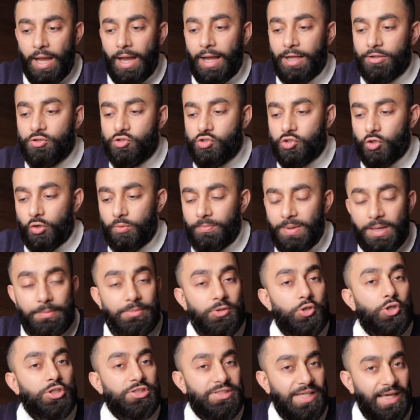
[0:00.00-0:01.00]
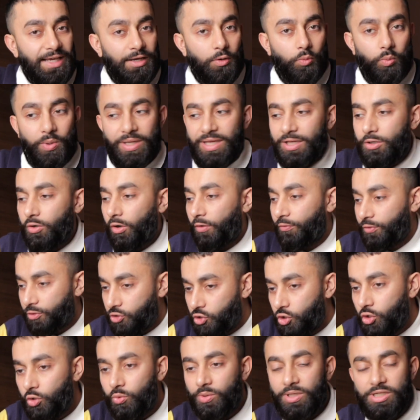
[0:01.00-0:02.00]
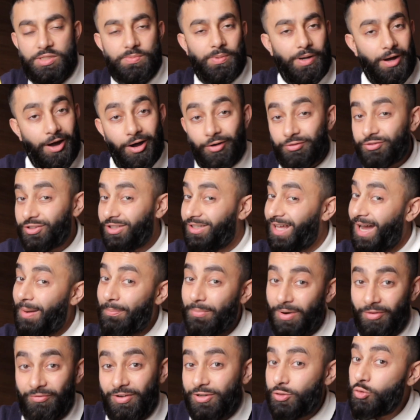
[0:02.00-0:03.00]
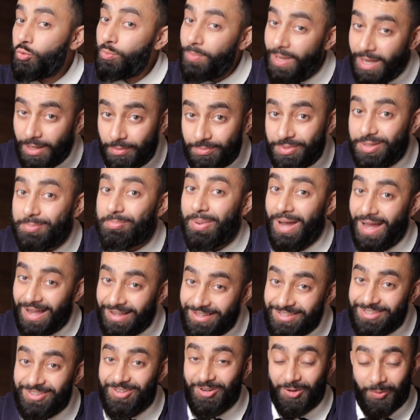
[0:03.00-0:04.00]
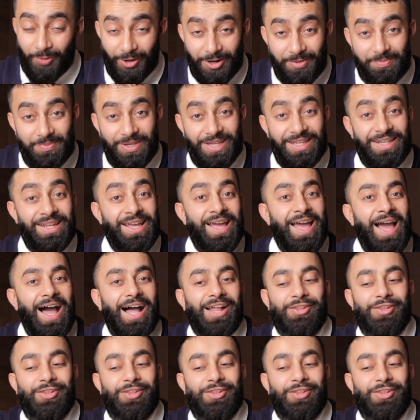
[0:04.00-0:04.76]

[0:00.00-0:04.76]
And so maybe you can take a week off or 2 weeks, but after that, brother, you better be back, you know what I mean?